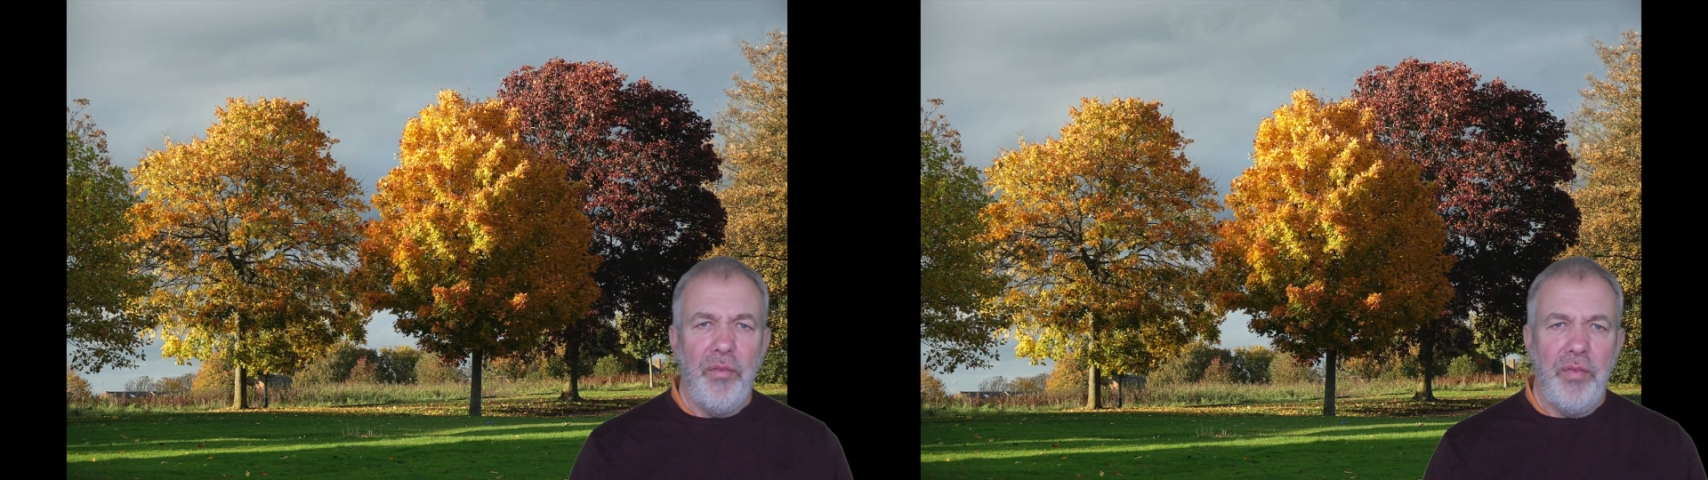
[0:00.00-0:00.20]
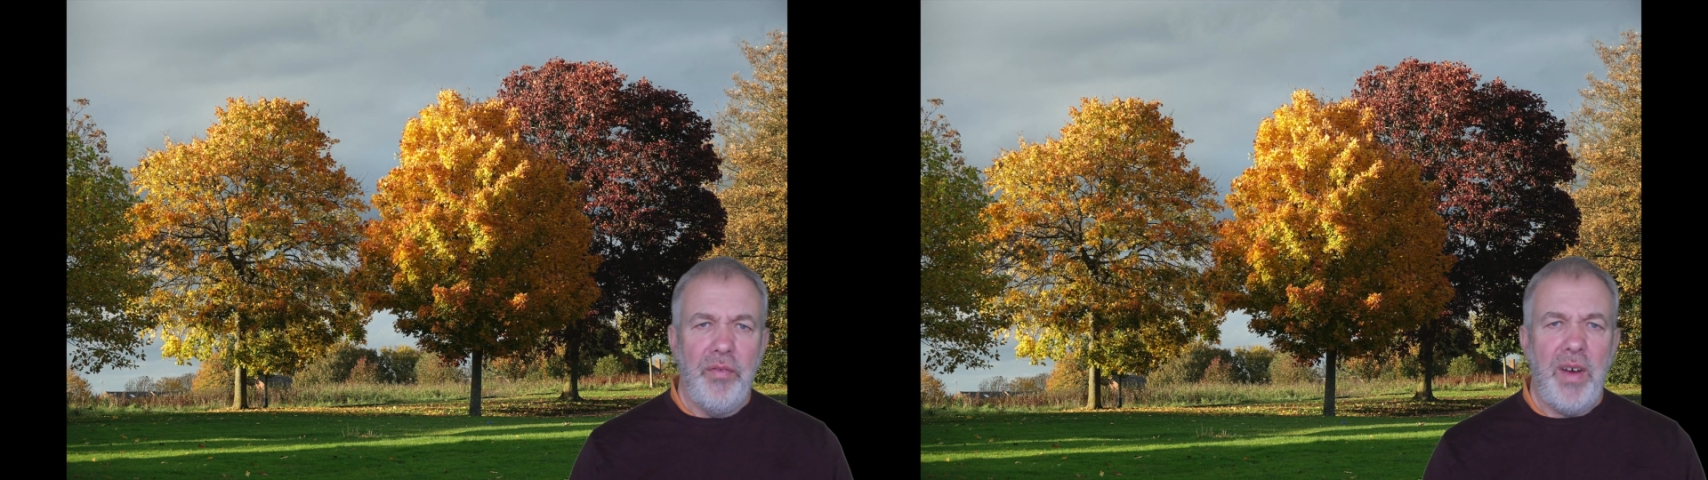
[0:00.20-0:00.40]

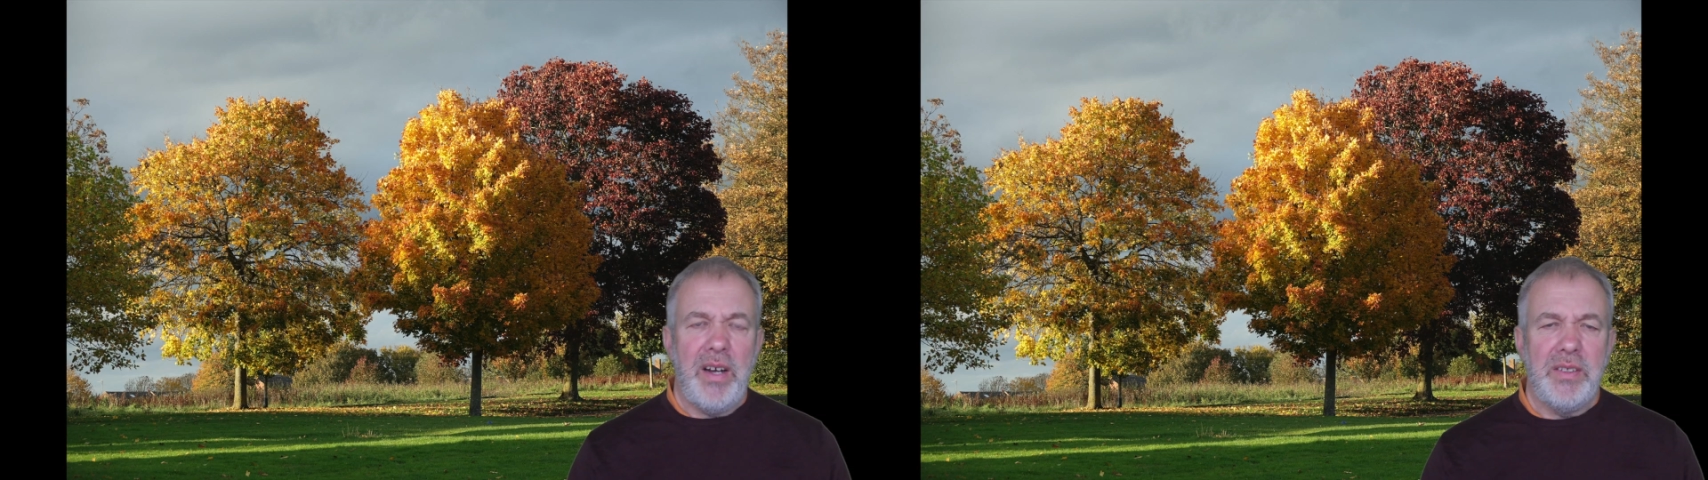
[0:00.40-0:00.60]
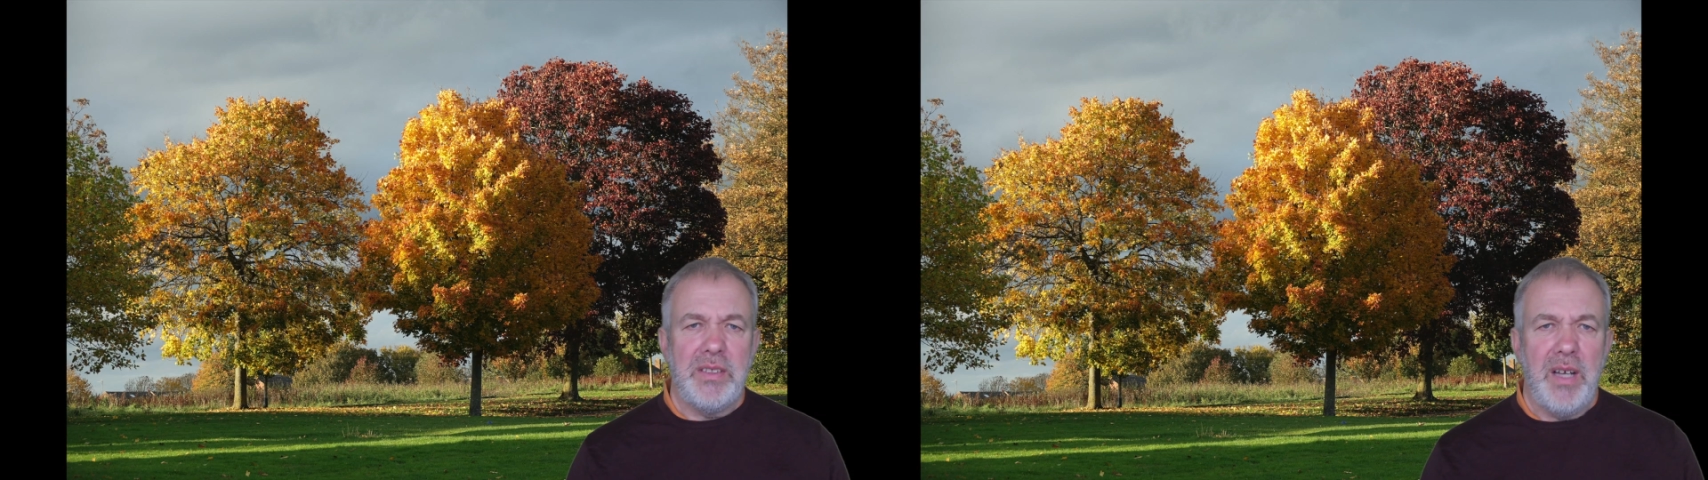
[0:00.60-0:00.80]
the
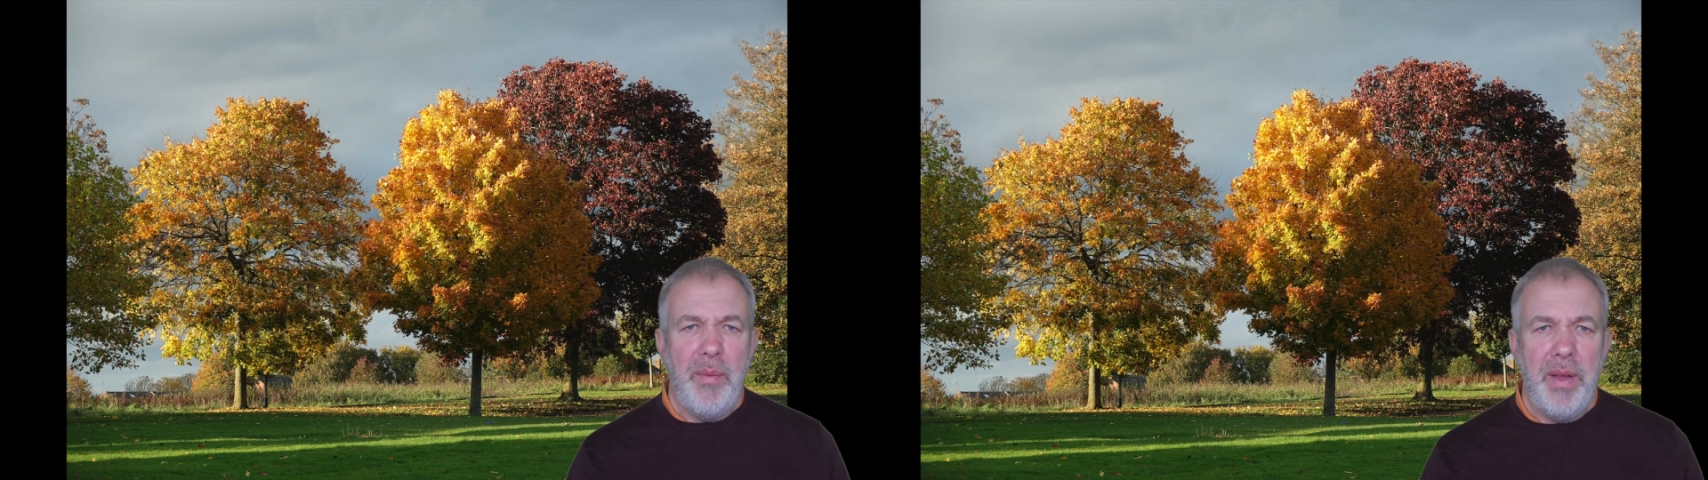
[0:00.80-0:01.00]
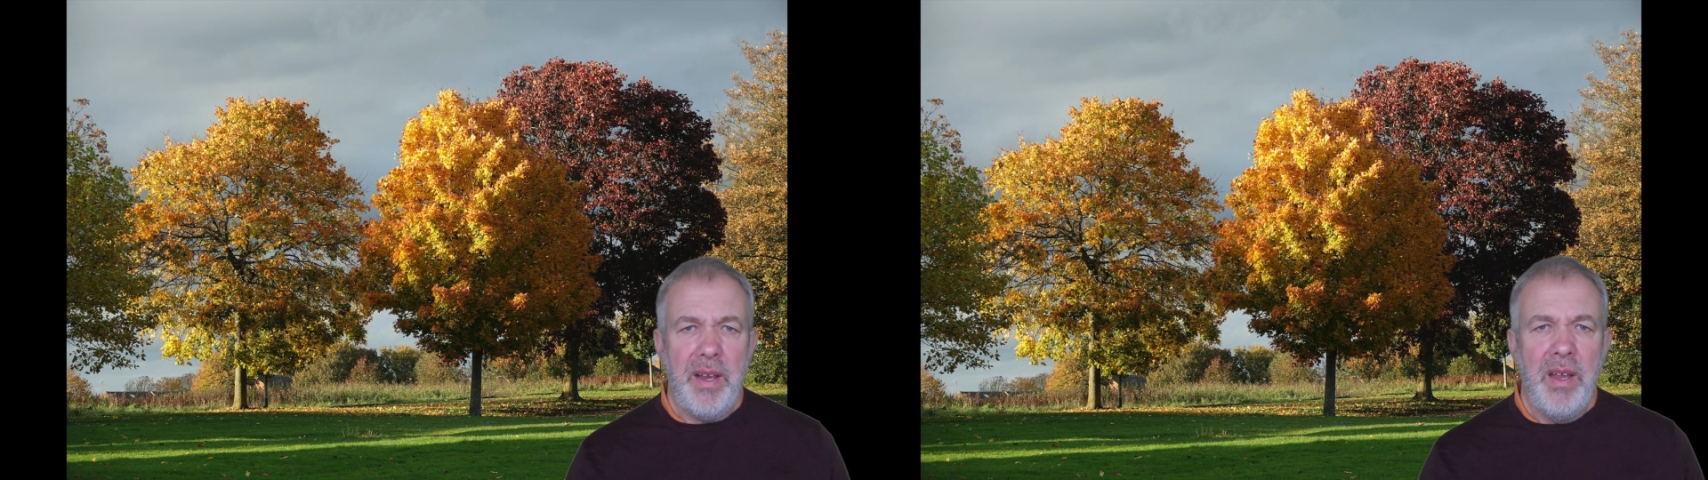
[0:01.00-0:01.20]
virus
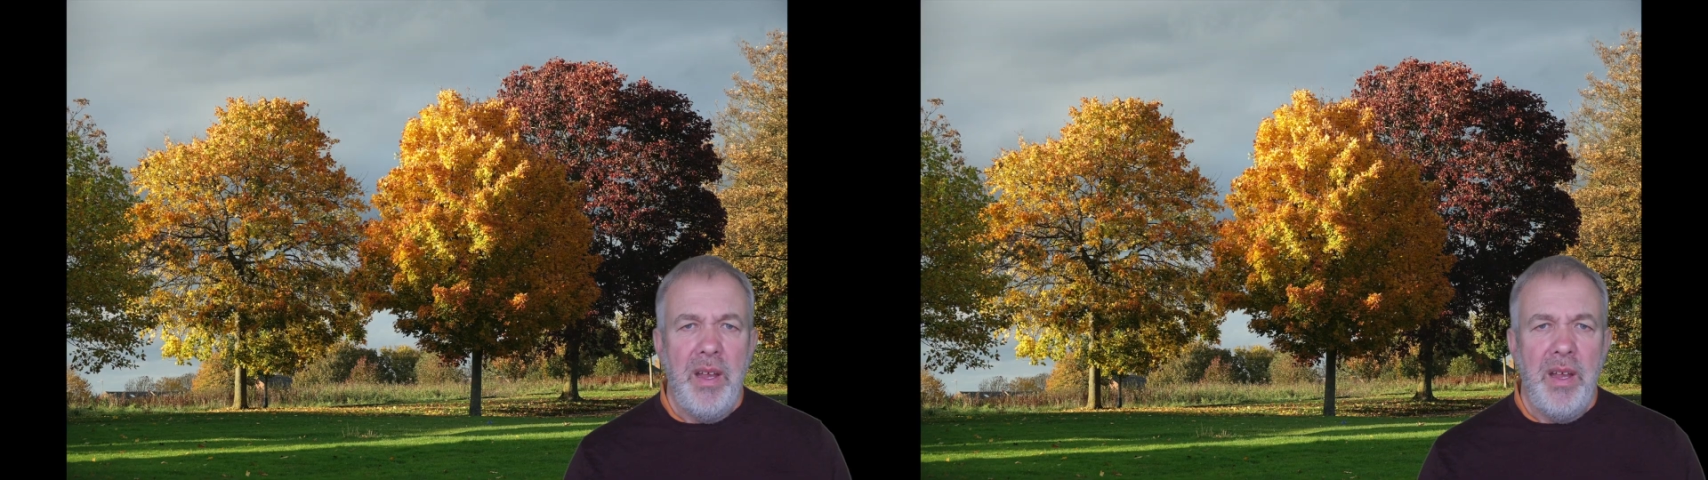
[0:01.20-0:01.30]
coming.